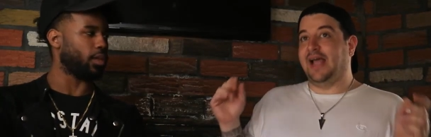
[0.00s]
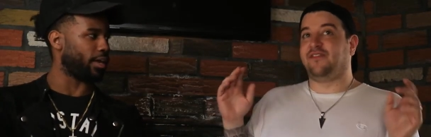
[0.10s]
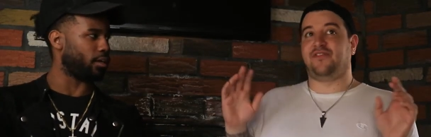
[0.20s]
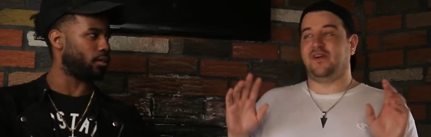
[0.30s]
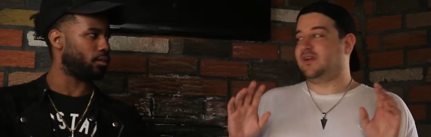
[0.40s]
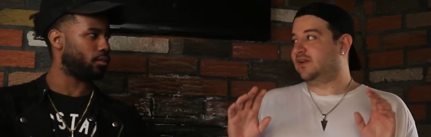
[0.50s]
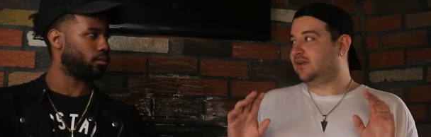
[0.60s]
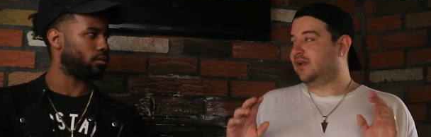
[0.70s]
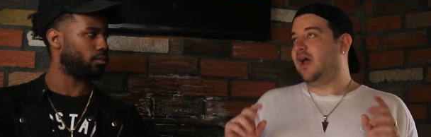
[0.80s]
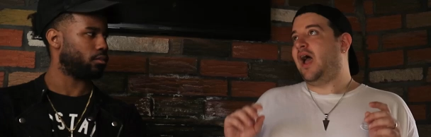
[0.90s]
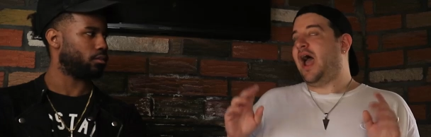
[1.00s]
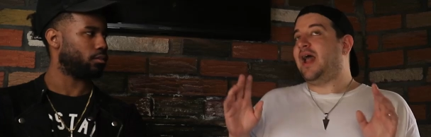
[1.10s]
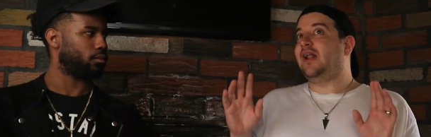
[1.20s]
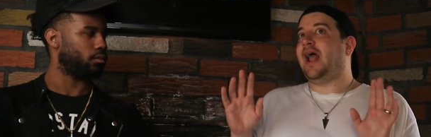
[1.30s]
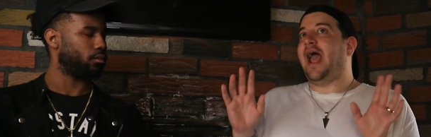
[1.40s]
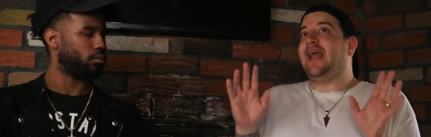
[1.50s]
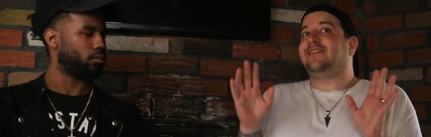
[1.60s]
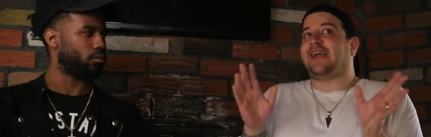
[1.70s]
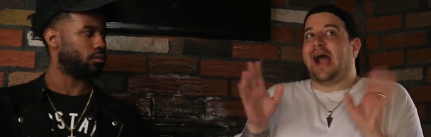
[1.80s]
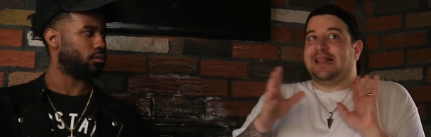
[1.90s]
Speaker 1: Yeah it's
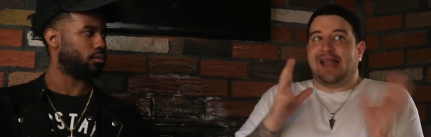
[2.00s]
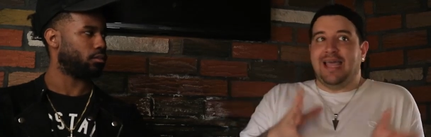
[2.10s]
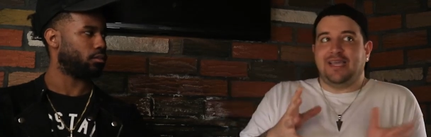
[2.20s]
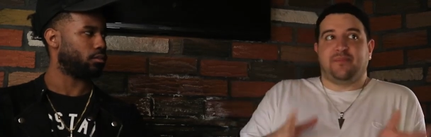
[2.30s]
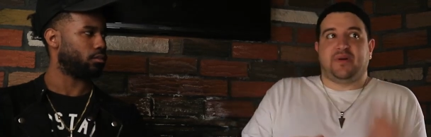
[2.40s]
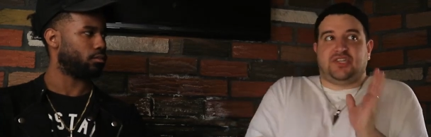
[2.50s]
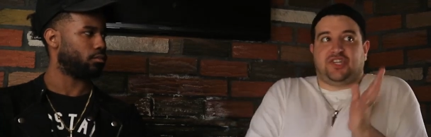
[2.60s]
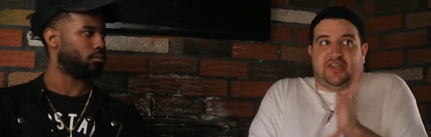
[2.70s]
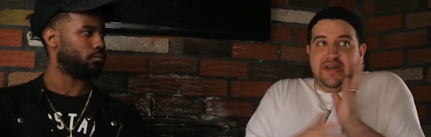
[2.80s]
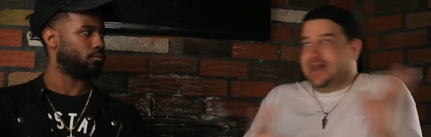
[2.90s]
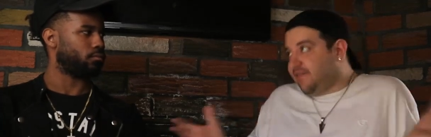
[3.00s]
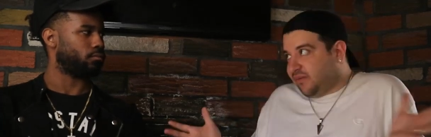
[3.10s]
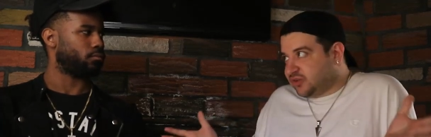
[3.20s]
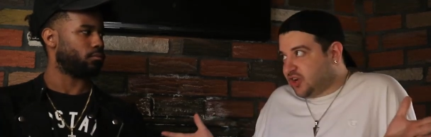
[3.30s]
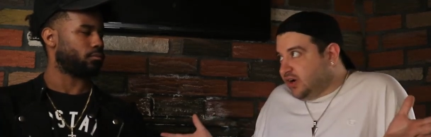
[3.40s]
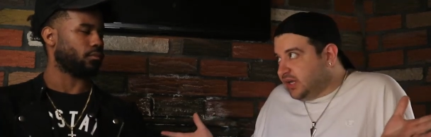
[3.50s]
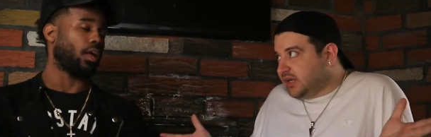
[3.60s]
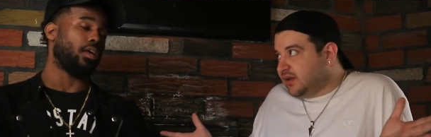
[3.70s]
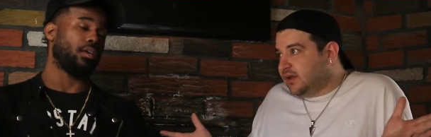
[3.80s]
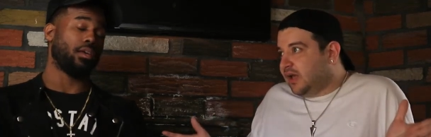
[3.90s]
like I like it, but it just never was good.
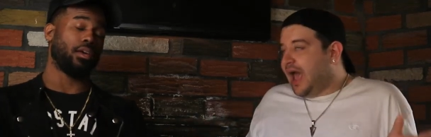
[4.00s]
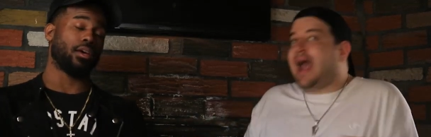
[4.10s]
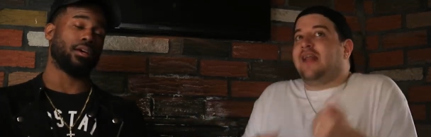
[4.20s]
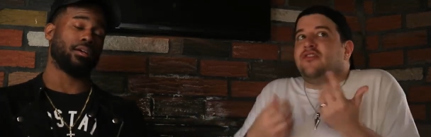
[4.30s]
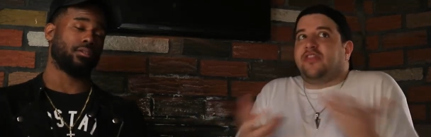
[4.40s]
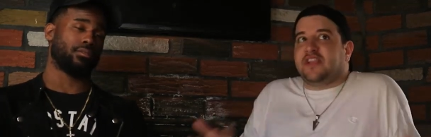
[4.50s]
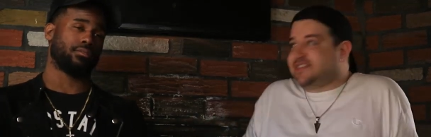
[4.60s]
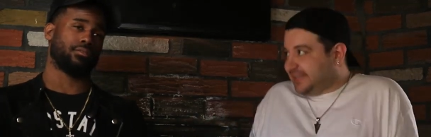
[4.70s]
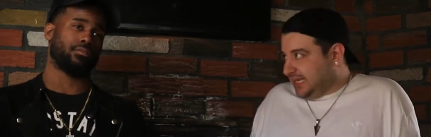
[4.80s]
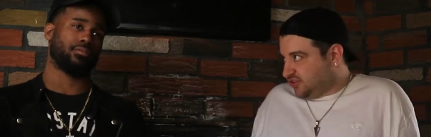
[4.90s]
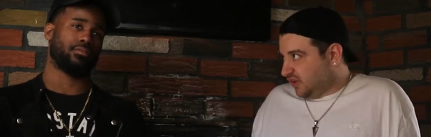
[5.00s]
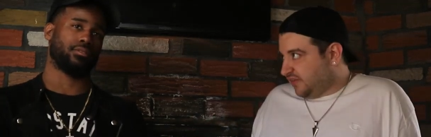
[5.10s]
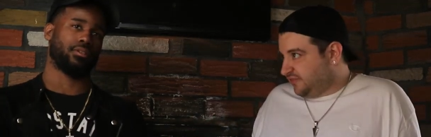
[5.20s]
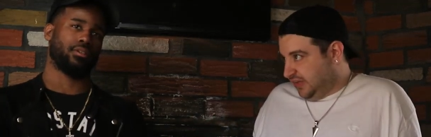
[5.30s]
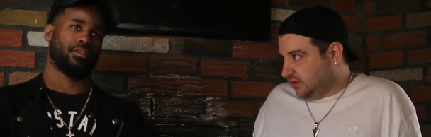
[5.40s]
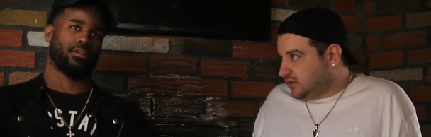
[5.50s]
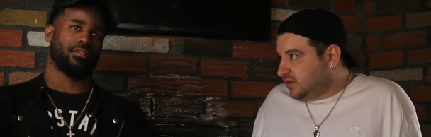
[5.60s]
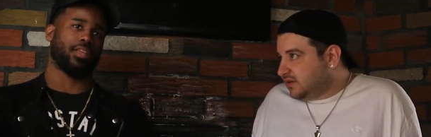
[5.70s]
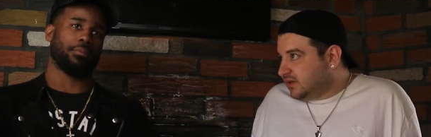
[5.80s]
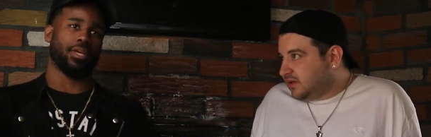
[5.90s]
Yeah. And nothing stays on the field.
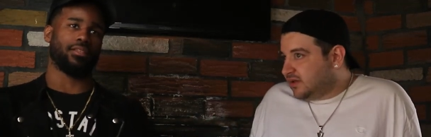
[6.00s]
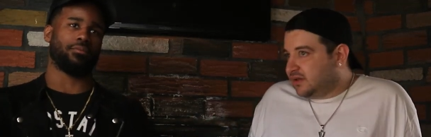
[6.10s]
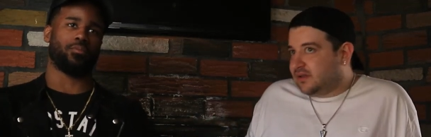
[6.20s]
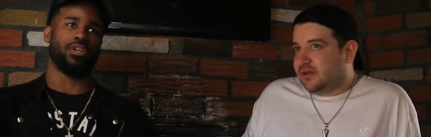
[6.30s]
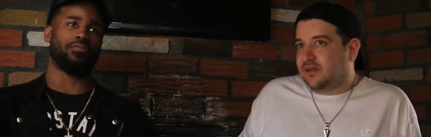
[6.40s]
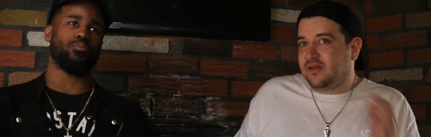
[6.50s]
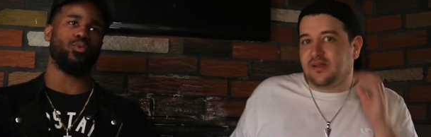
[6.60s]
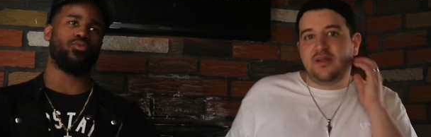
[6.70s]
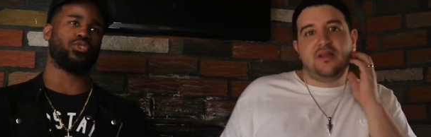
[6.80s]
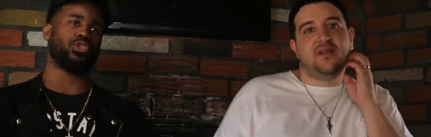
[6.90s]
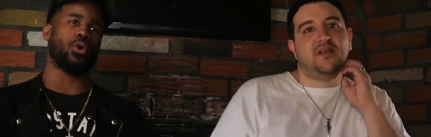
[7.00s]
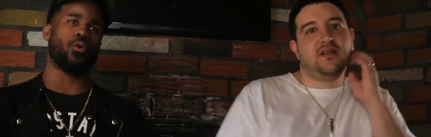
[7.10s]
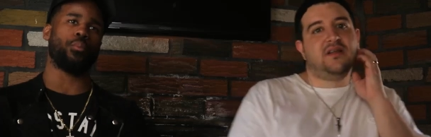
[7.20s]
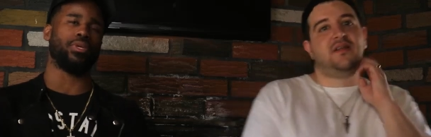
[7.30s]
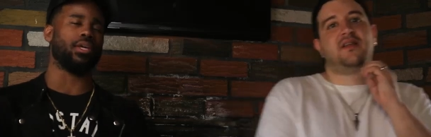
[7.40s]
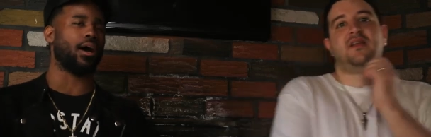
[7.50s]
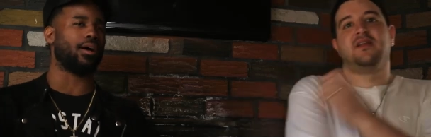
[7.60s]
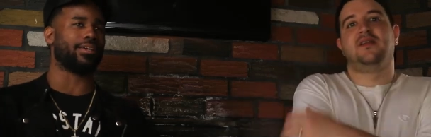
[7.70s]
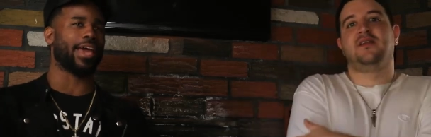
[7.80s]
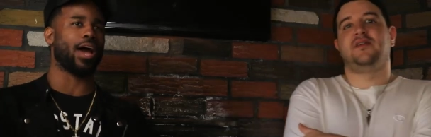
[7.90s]
I'm
Speaker 2: like, we have moved so
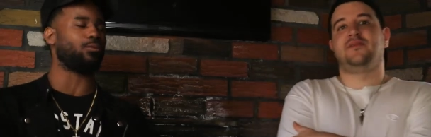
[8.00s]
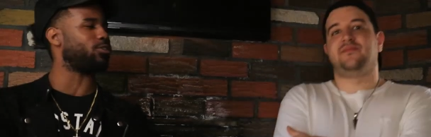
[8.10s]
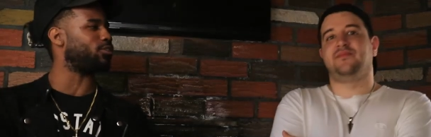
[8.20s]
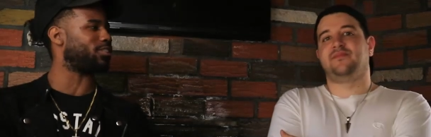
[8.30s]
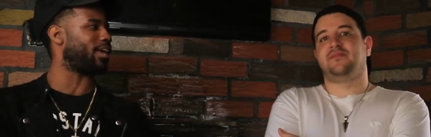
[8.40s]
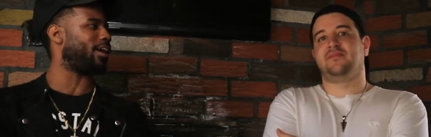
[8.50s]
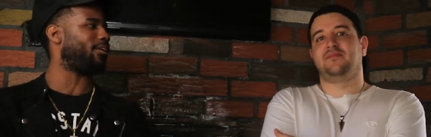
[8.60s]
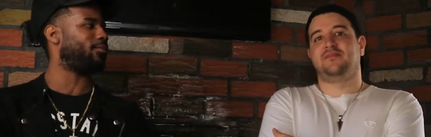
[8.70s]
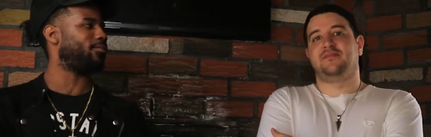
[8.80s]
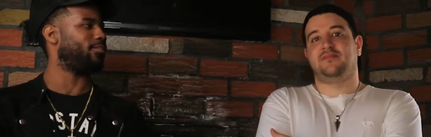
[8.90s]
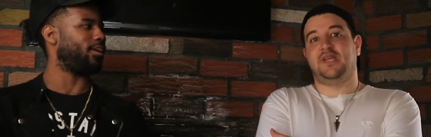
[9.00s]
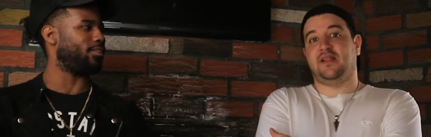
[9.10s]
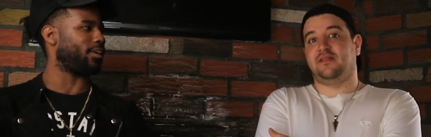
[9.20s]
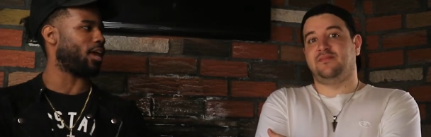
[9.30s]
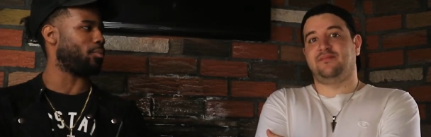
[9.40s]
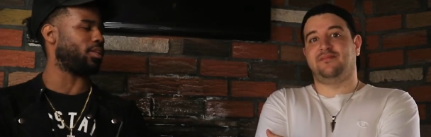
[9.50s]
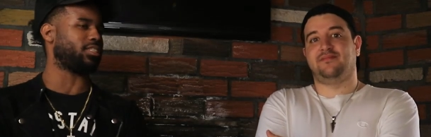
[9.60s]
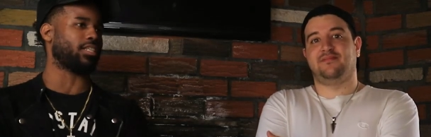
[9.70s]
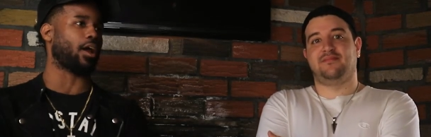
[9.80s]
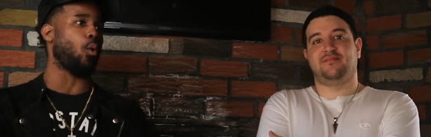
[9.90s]
beyond counters now yeah. in the game, unless
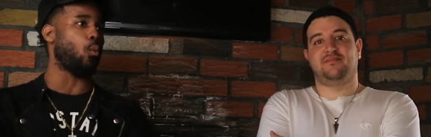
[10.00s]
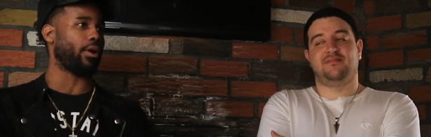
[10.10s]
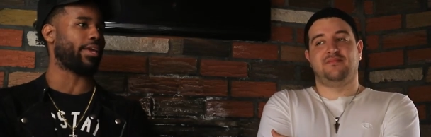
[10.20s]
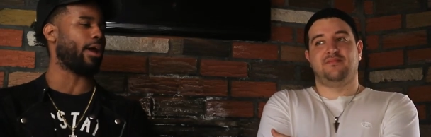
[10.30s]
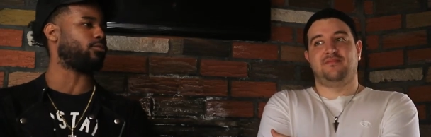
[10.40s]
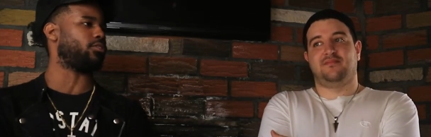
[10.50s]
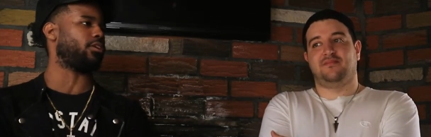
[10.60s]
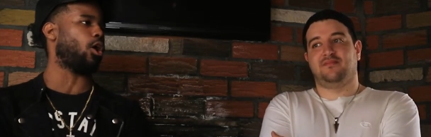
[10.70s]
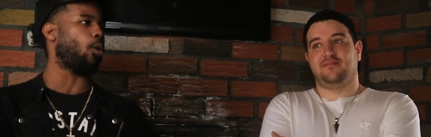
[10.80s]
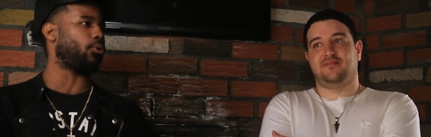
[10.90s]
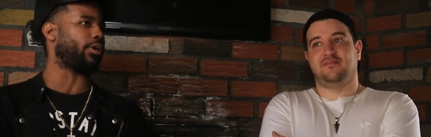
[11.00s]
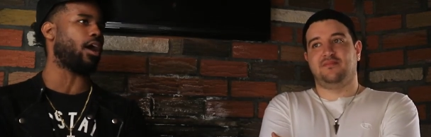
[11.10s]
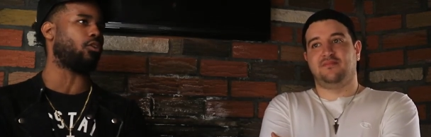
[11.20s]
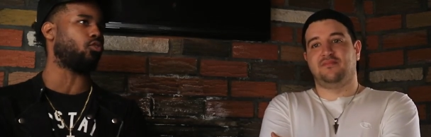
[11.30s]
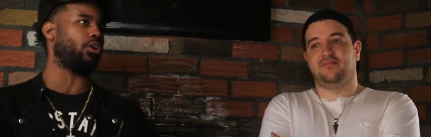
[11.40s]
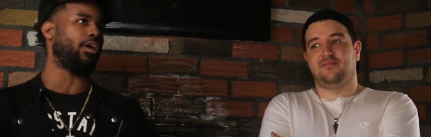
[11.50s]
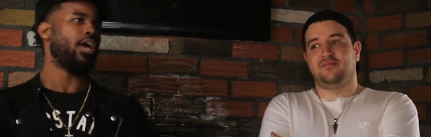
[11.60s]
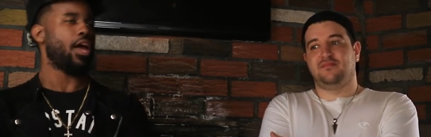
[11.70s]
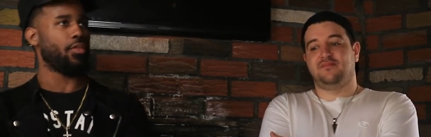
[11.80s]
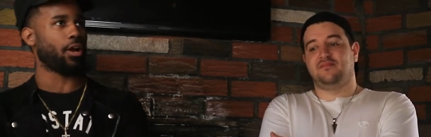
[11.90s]
it's like a one counter thing. Oh, I'll put a counter on it, and